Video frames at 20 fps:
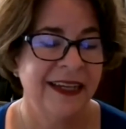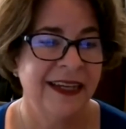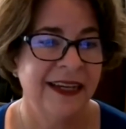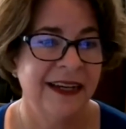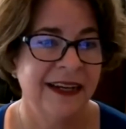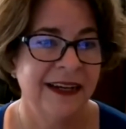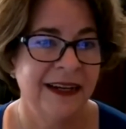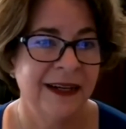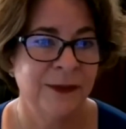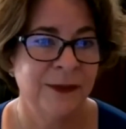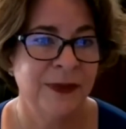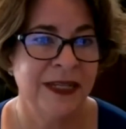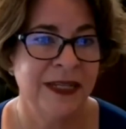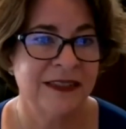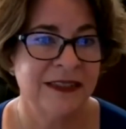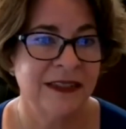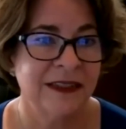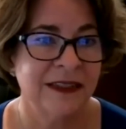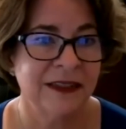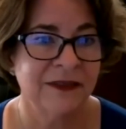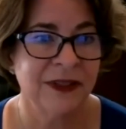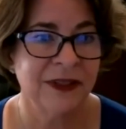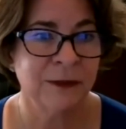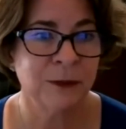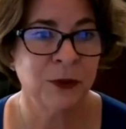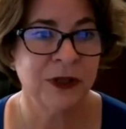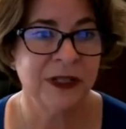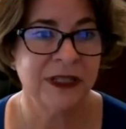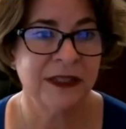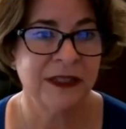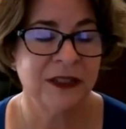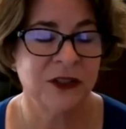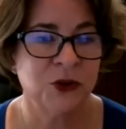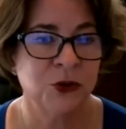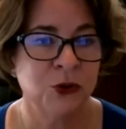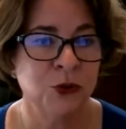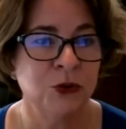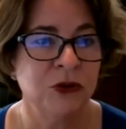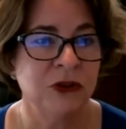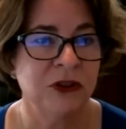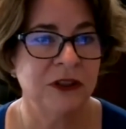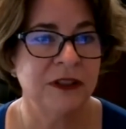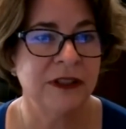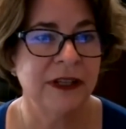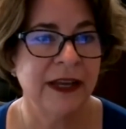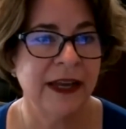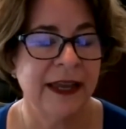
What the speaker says: It's a living, breathing tool.